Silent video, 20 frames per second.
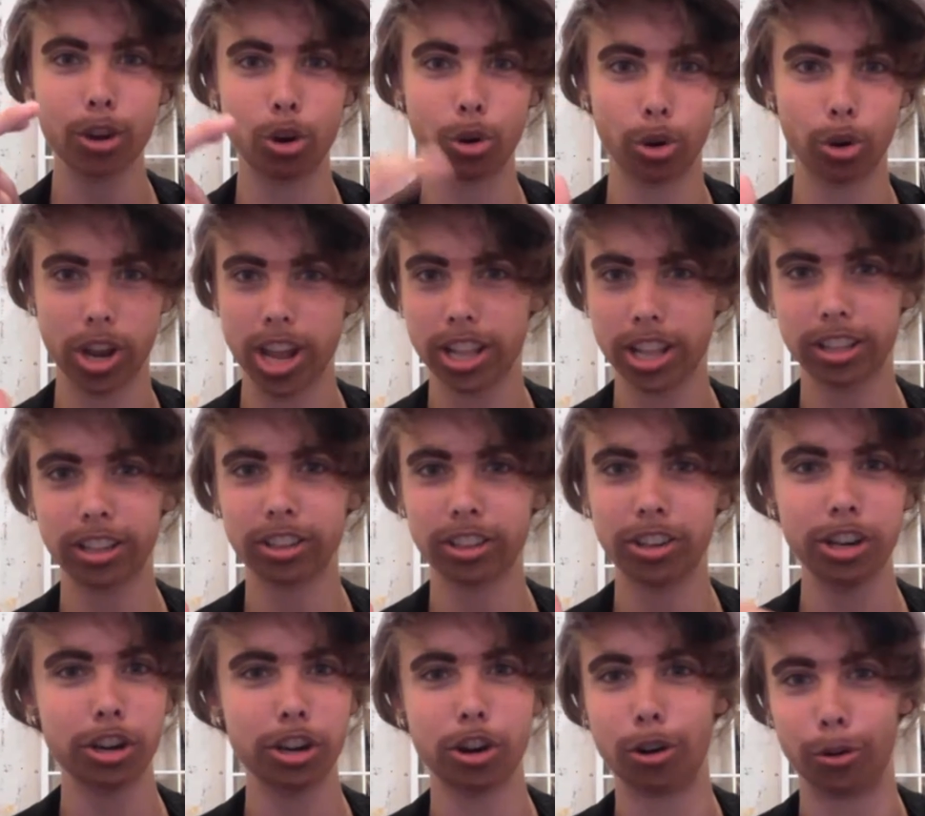or
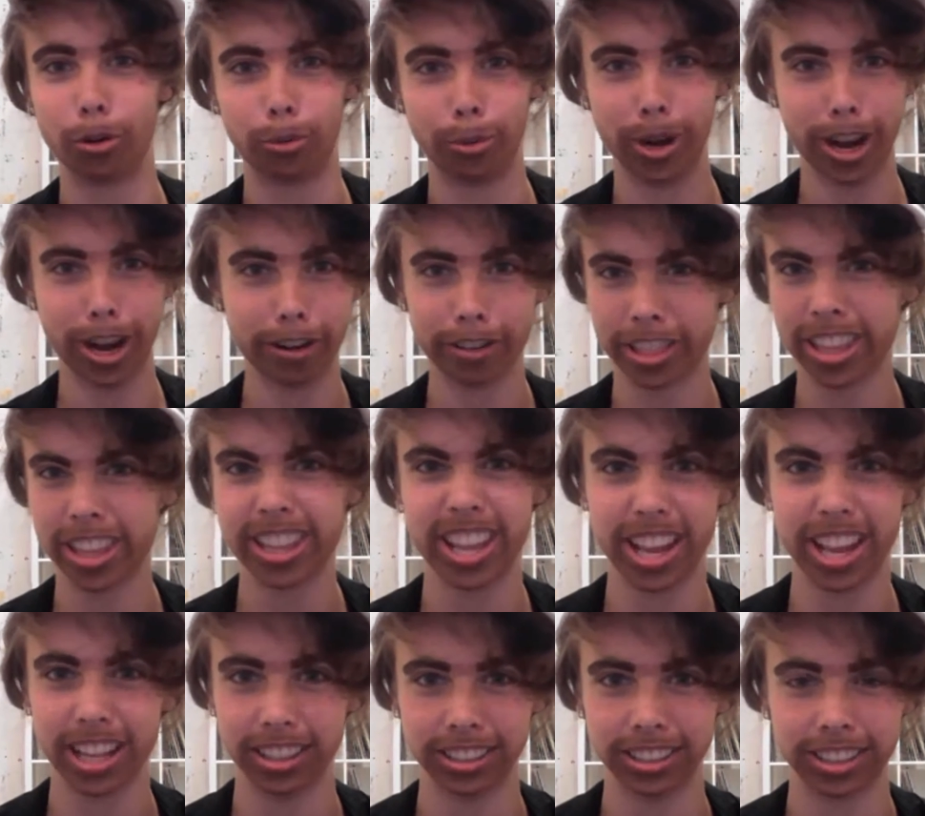angry, or everything
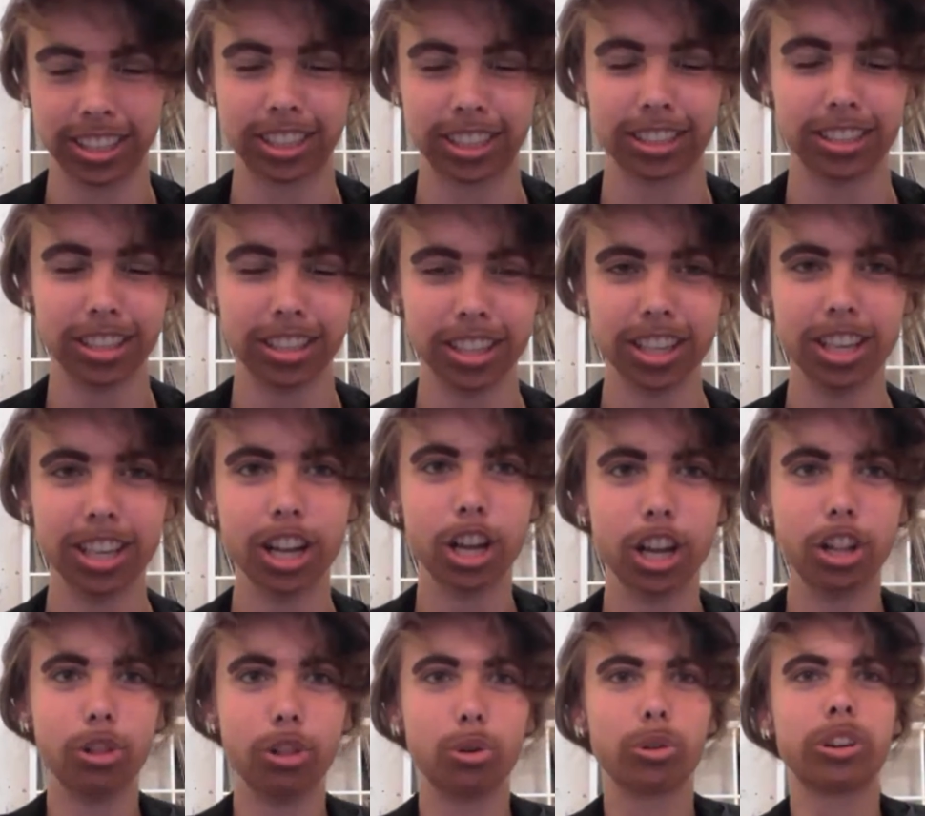else? Like,
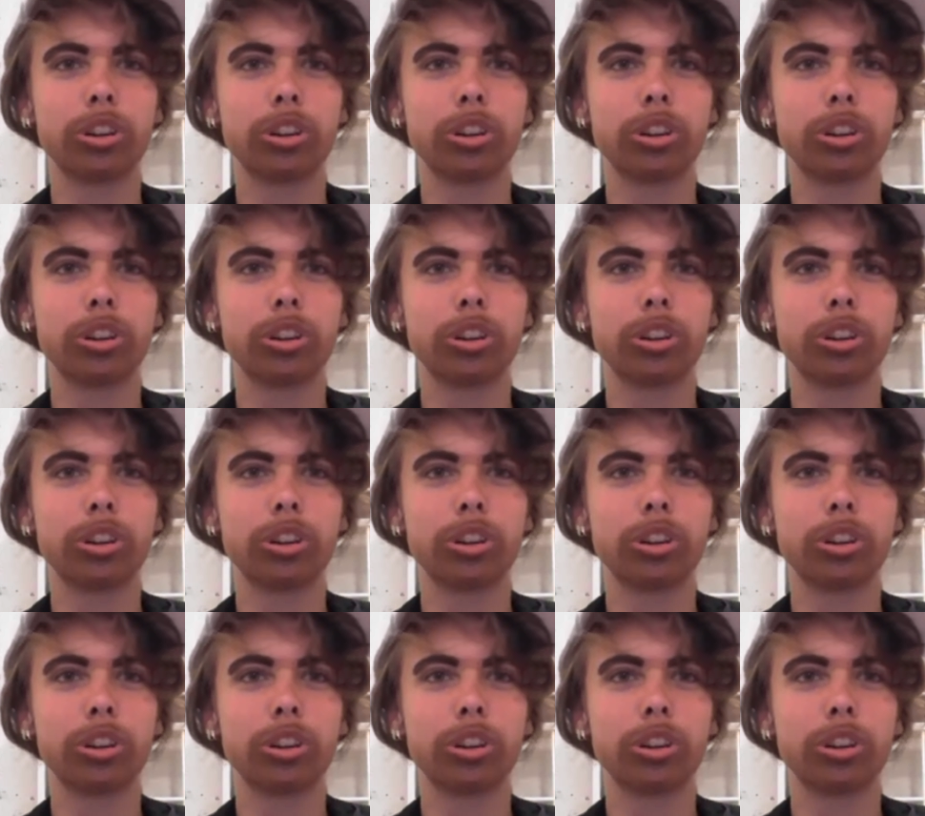look